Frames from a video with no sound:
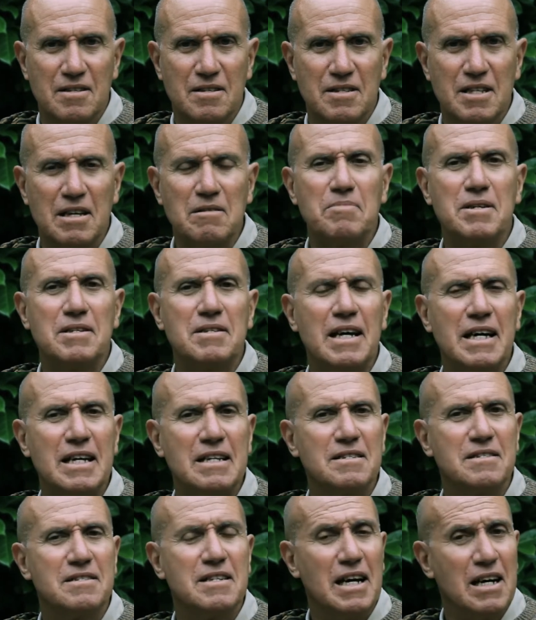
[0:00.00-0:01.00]
They've been
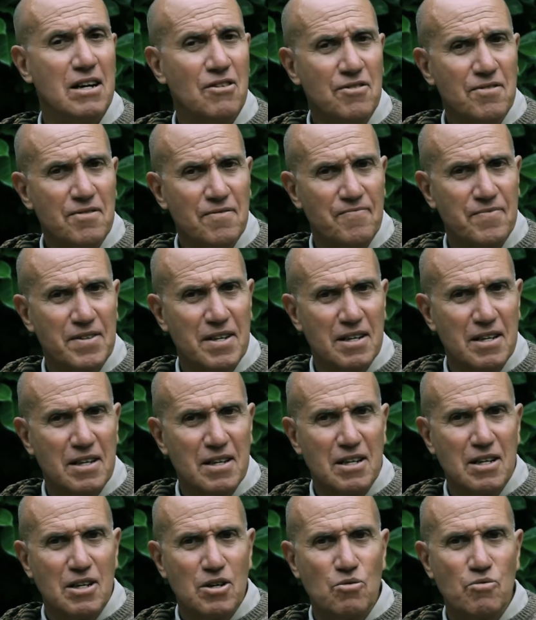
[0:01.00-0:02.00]
held down.
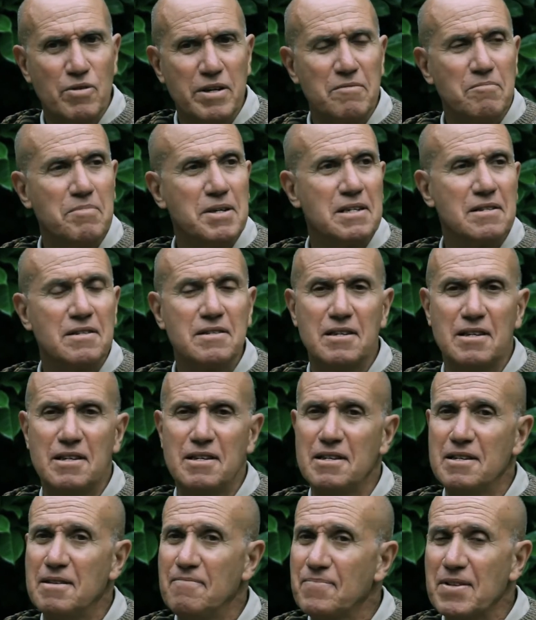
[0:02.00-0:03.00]
We've been,
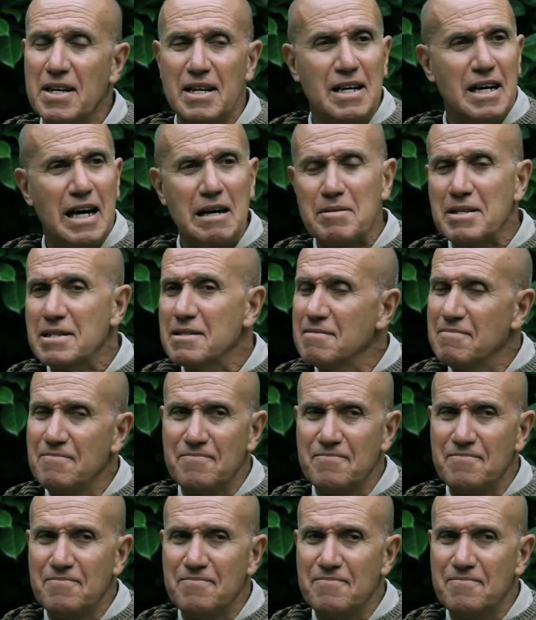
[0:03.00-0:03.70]
uh, I mean,